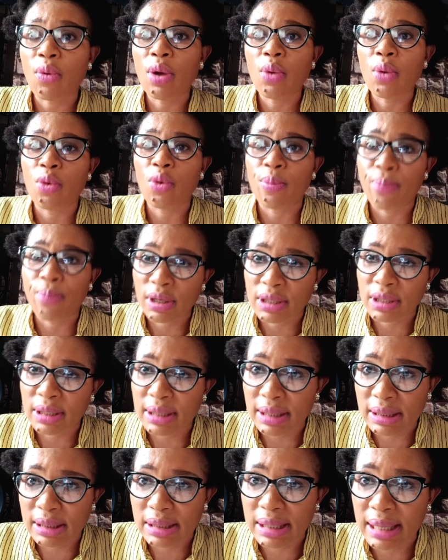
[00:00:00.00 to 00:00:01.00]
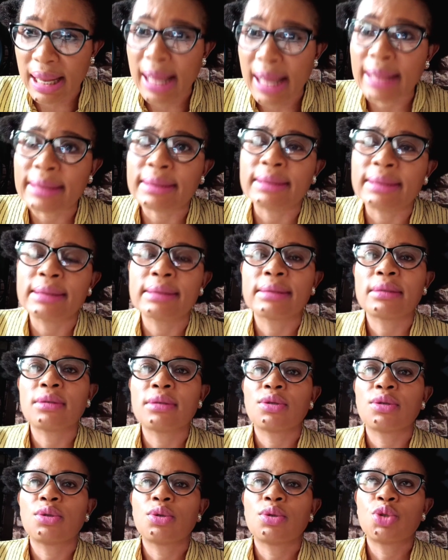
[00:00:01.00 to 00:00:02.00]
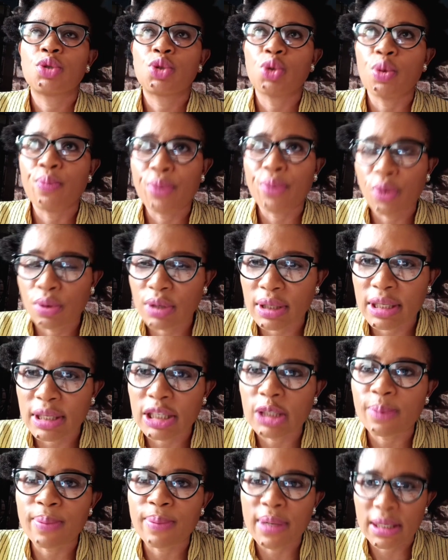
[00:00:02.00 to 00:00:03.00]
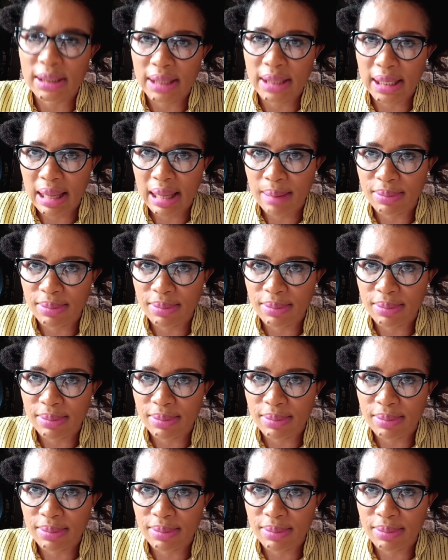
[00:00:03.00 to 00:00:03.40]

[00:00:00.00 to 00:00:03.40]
when we bought this land to build this place that